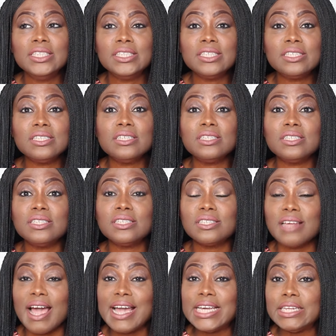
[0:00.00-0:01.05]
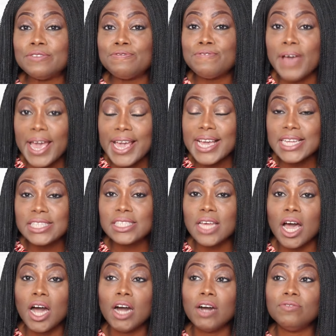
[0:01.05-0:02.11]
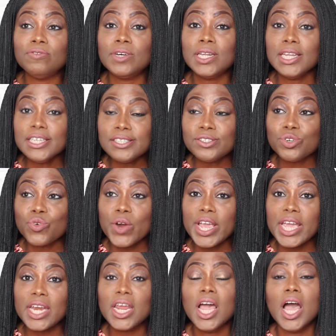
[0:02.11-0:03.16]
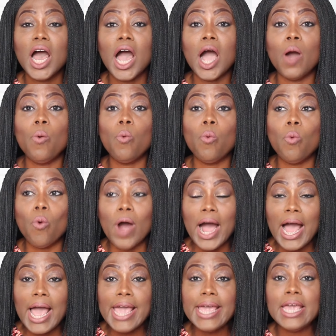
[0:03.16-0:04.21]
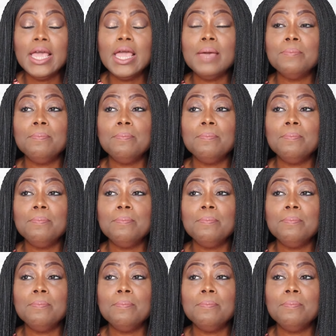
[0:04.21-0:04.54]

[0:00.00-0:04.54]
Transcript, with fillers: this is the side effect of glycerin and why